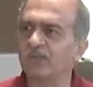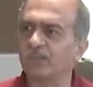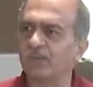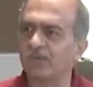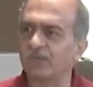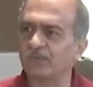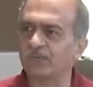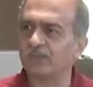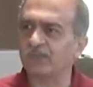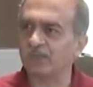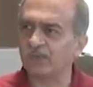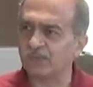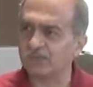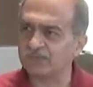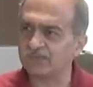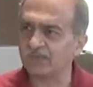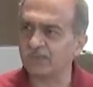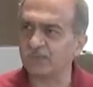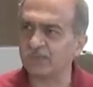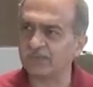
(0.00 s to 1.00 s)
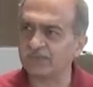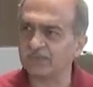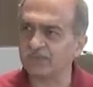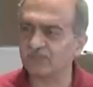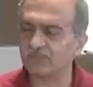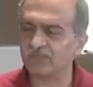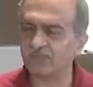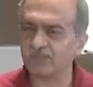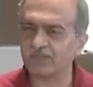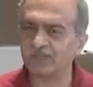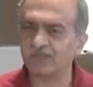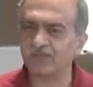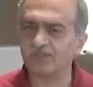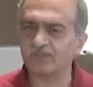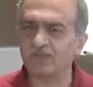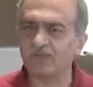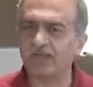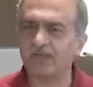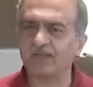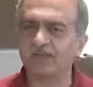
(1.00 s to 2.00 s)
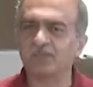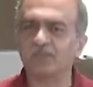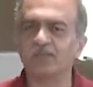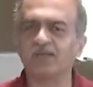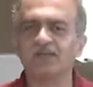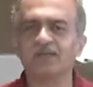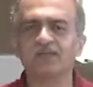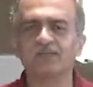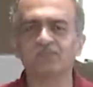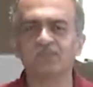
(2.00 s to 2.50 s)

about the consequences for the environment,